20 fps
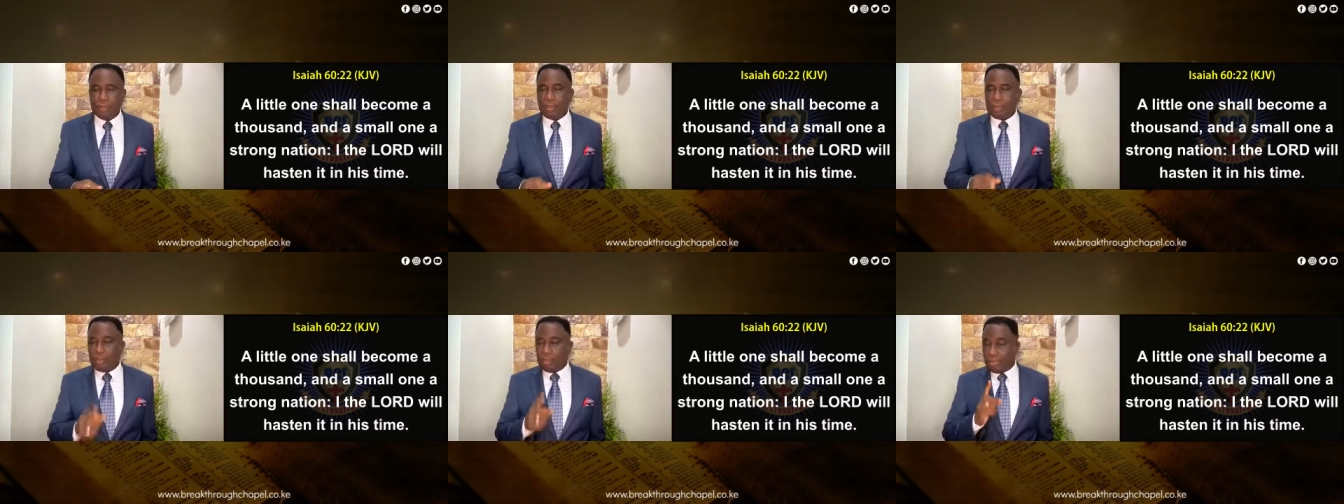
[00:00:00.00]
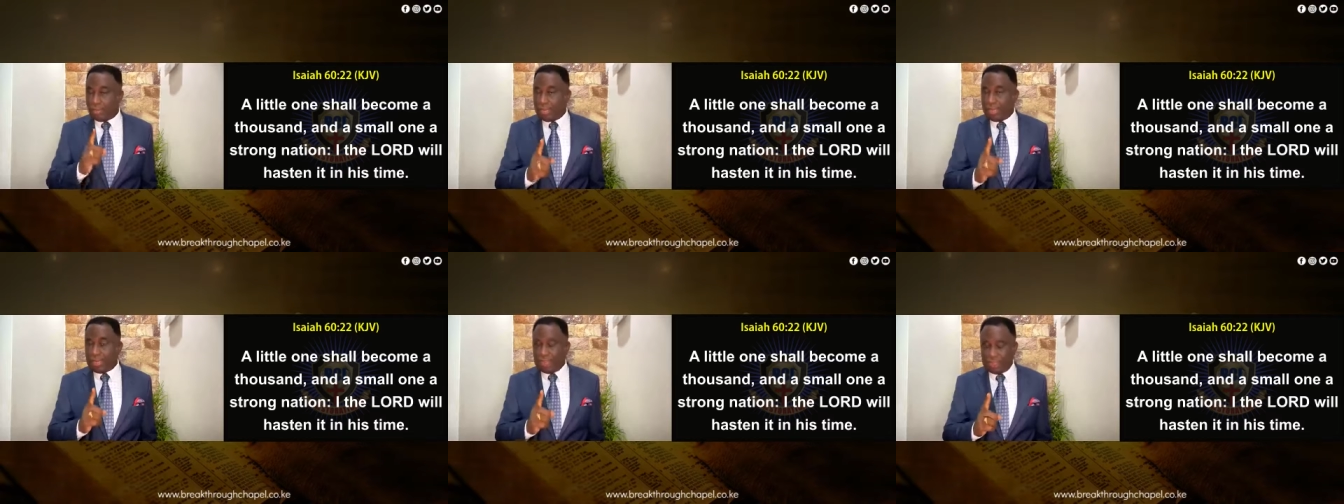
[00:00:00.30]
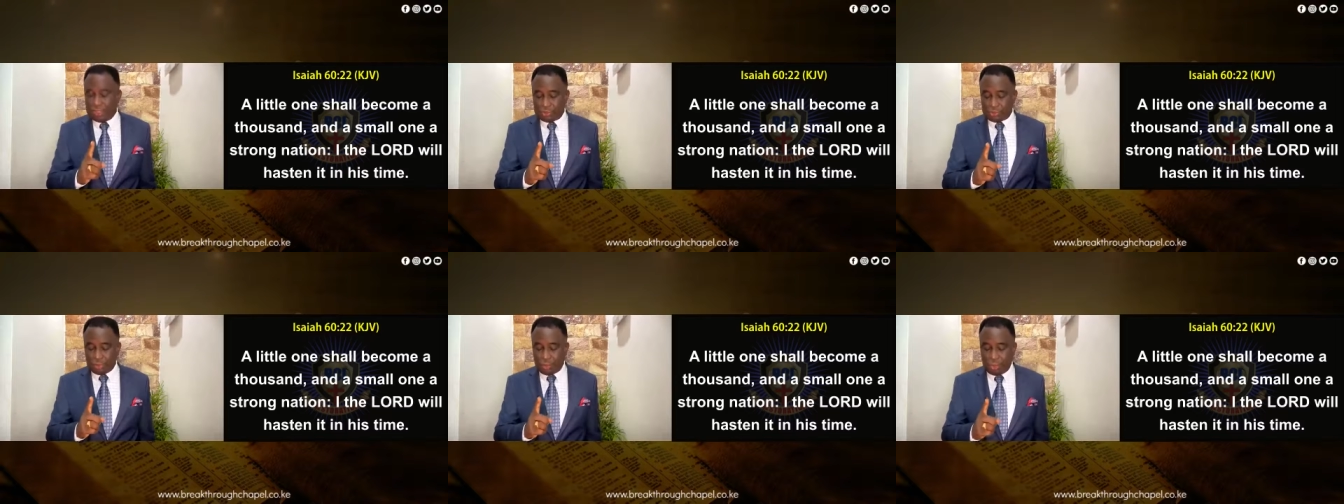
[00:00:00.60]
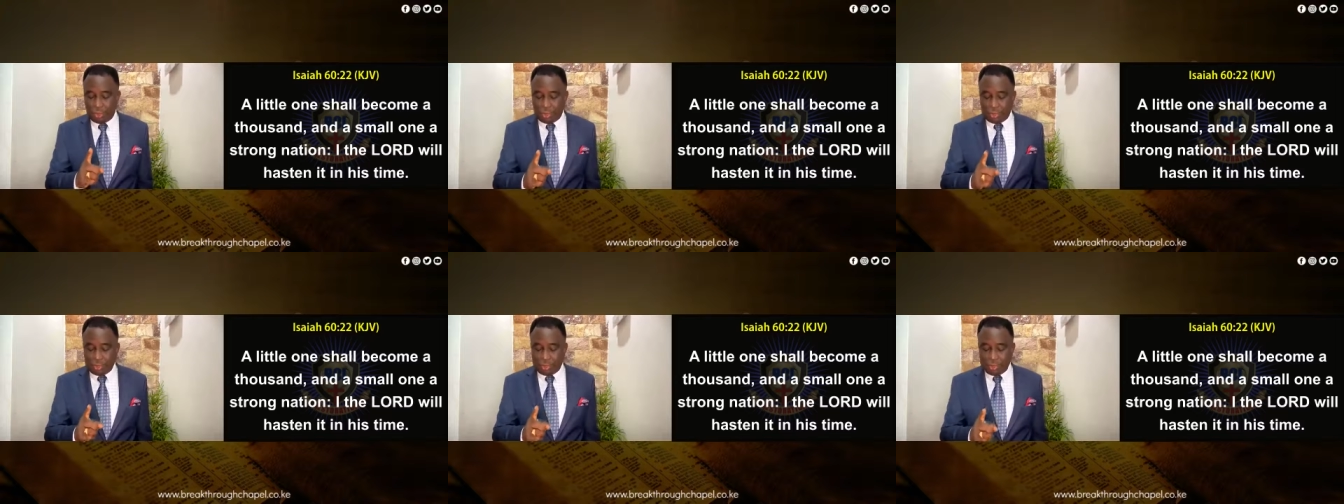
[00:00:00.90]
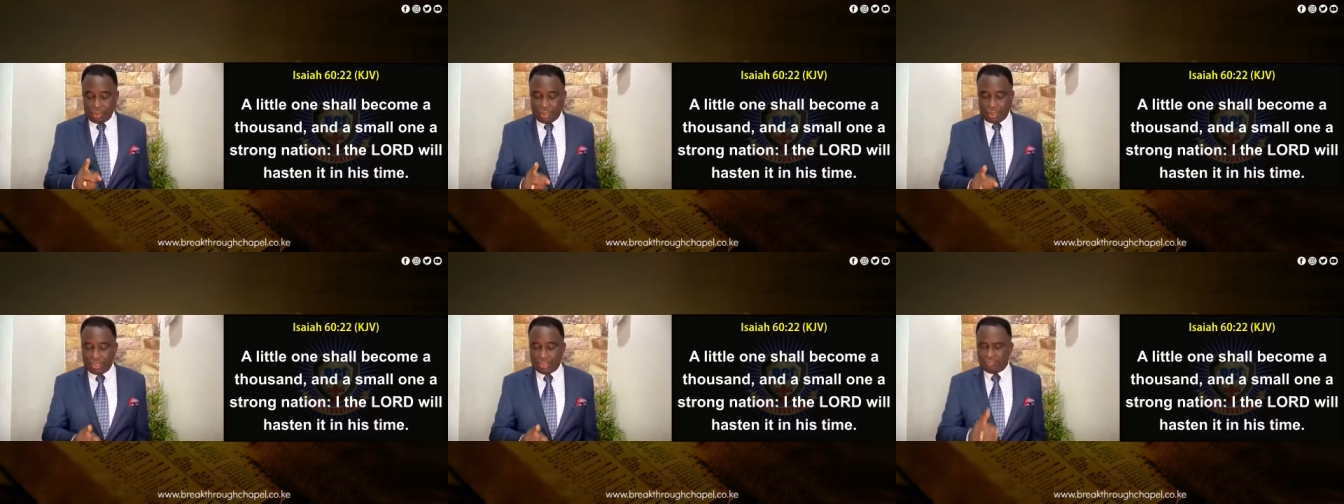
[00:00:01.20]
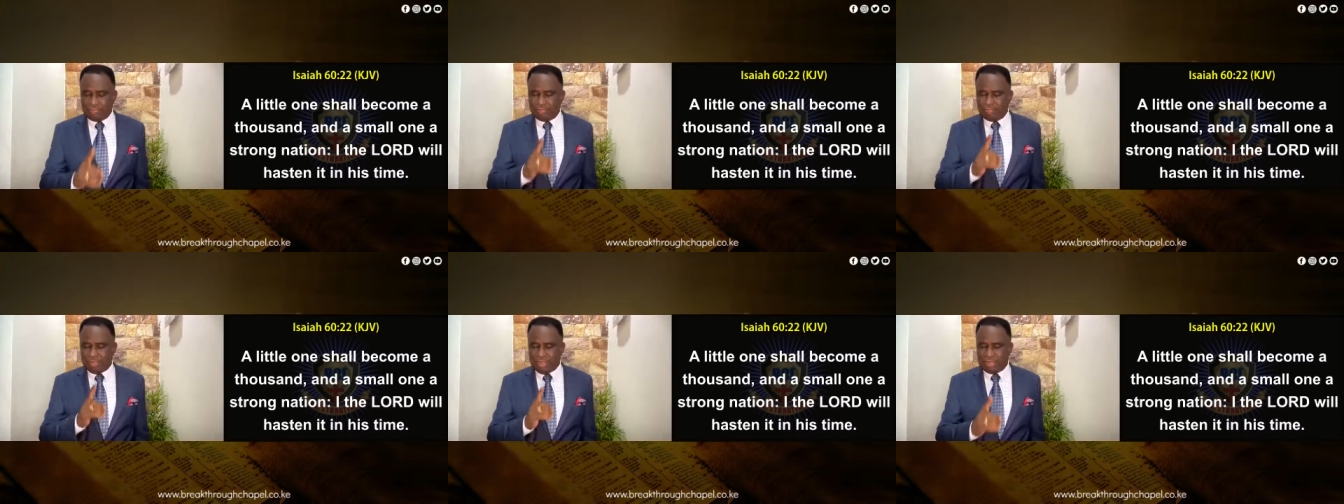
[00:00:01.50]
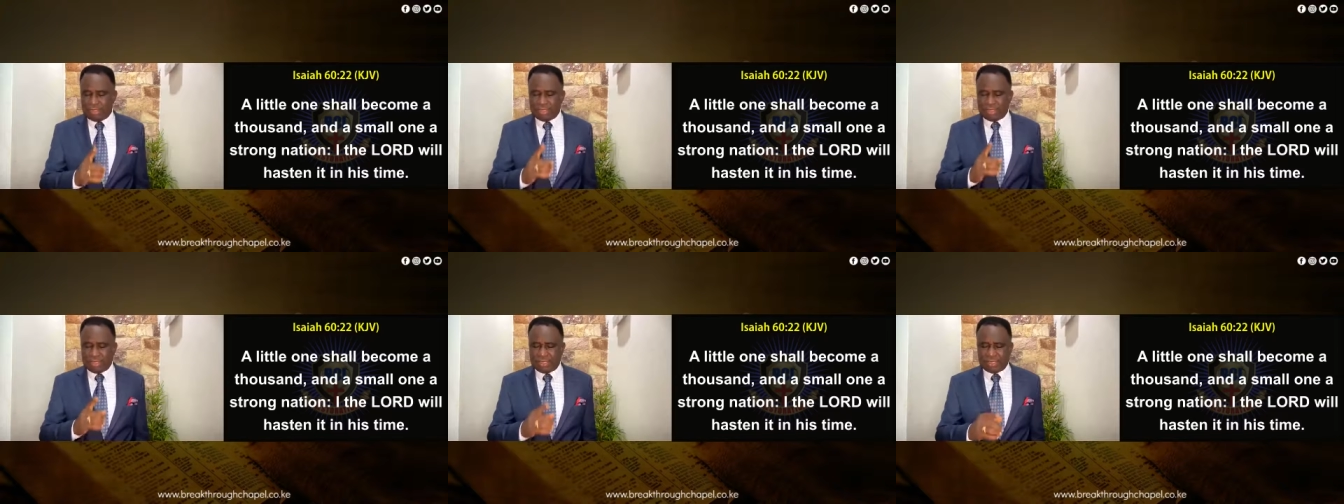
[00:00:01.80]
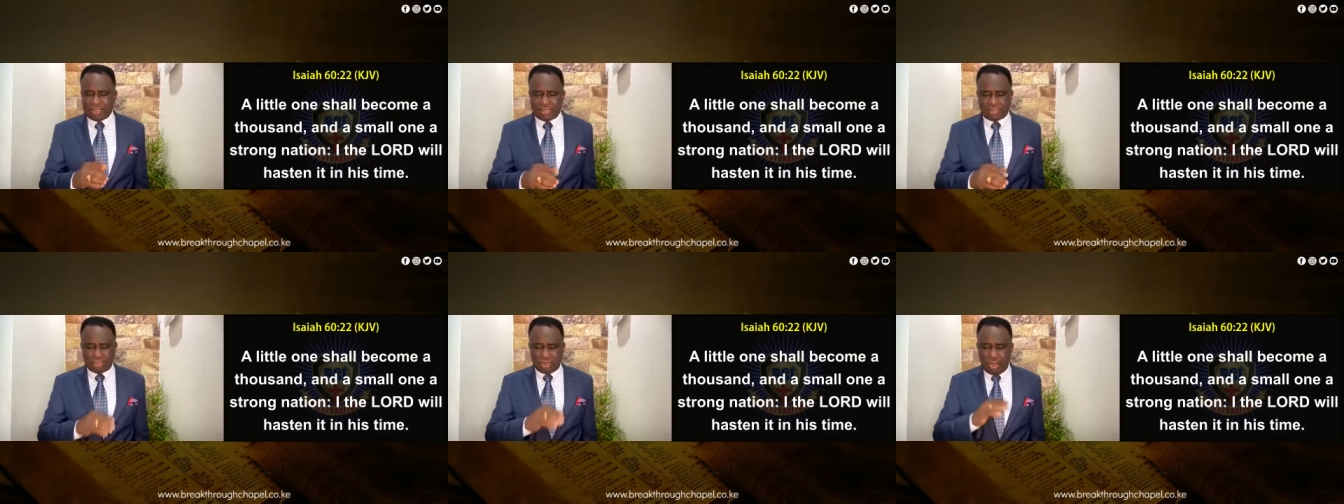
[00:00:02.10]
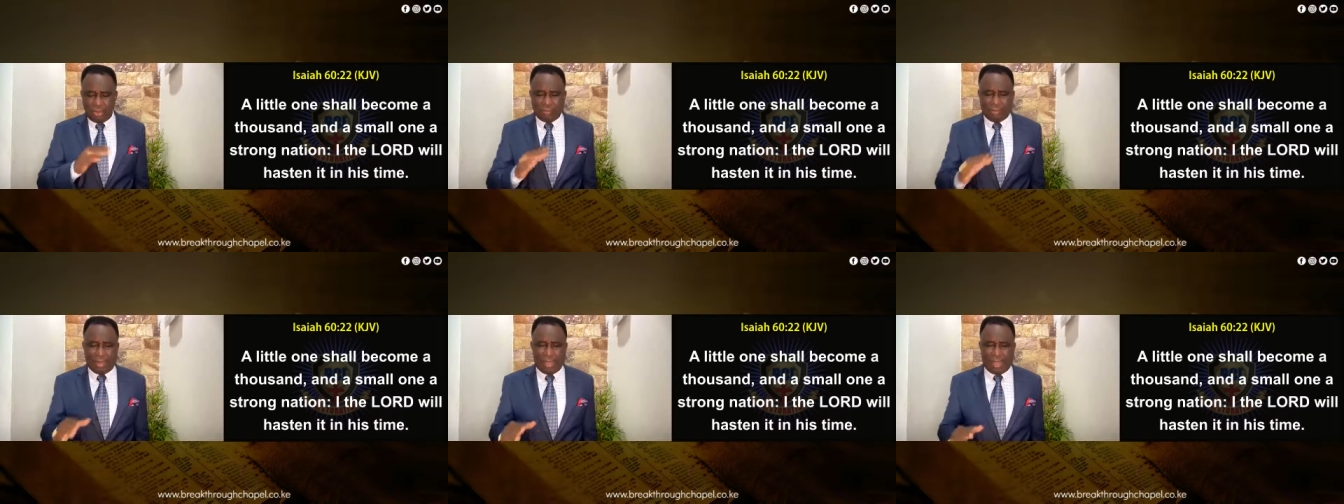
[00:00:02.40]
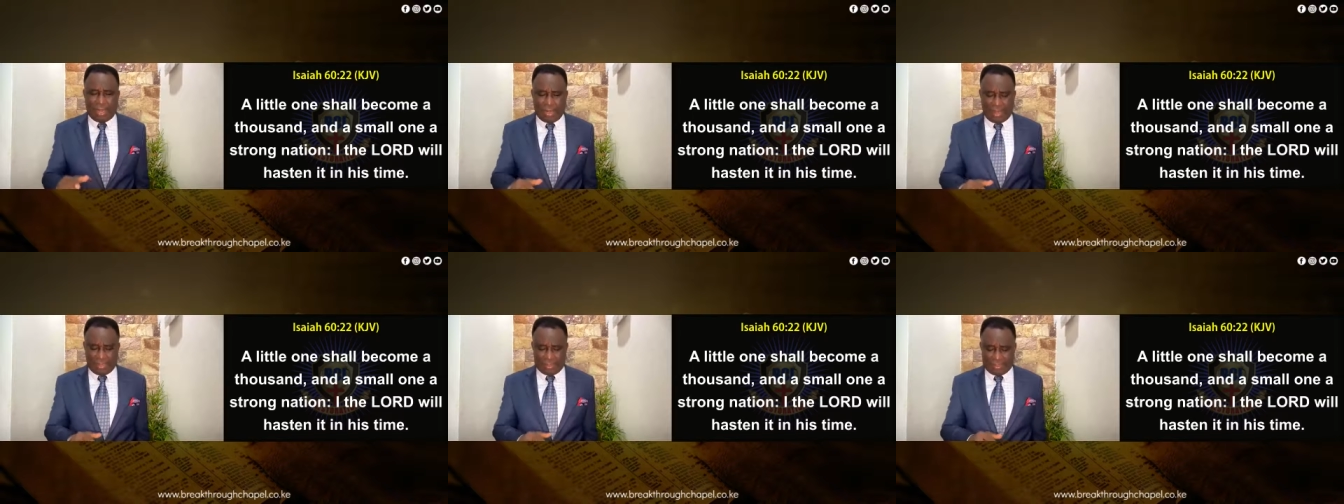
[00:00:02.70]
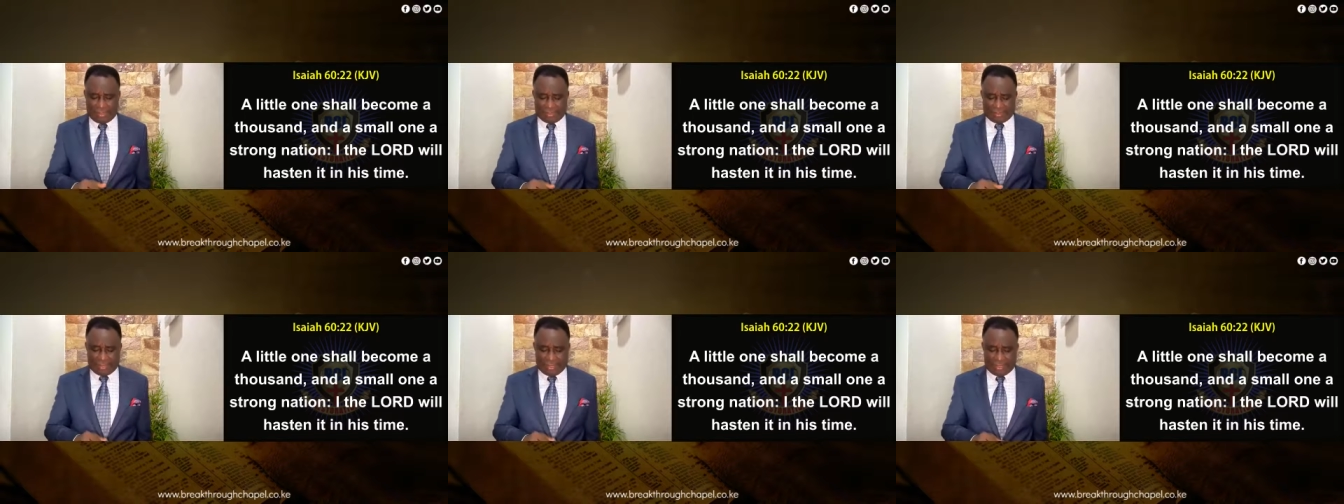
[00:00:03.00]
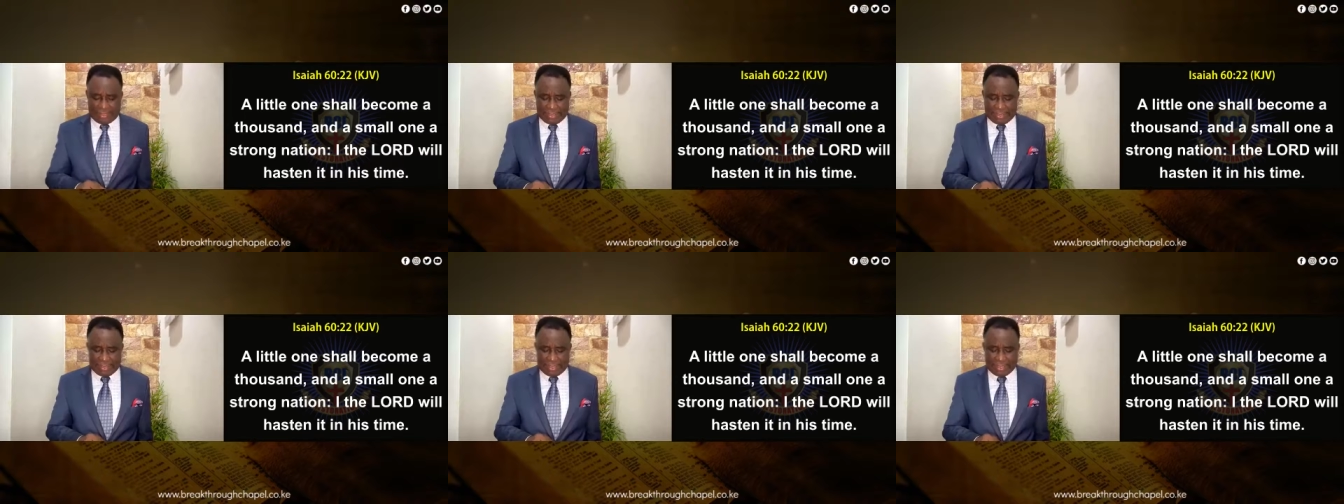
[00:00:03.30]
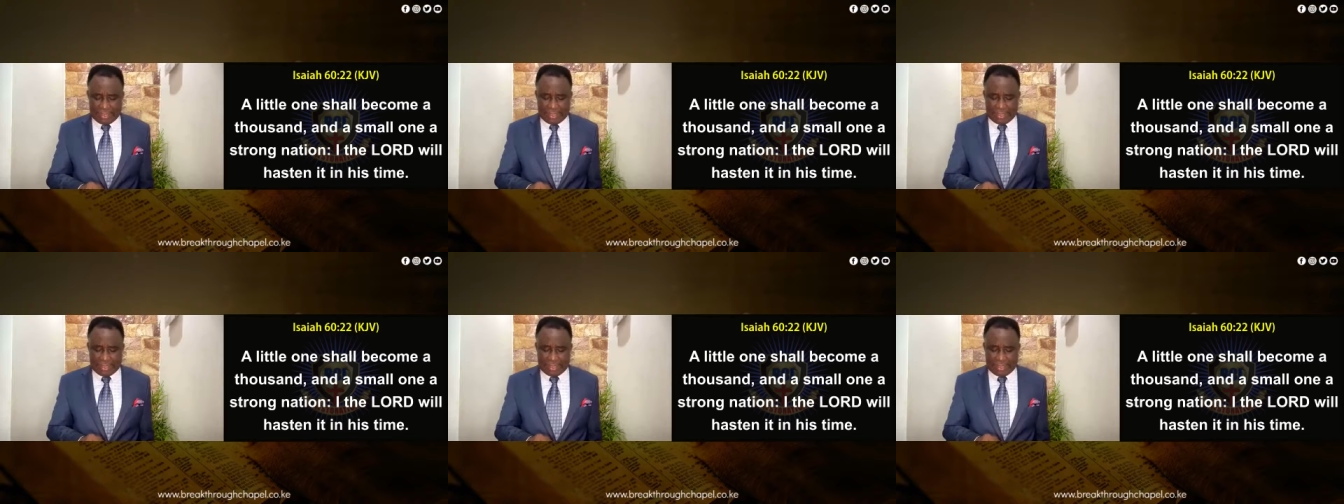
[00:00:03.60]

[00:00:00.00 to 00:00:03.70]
Look at this word. It, it, it turned me around yesterday.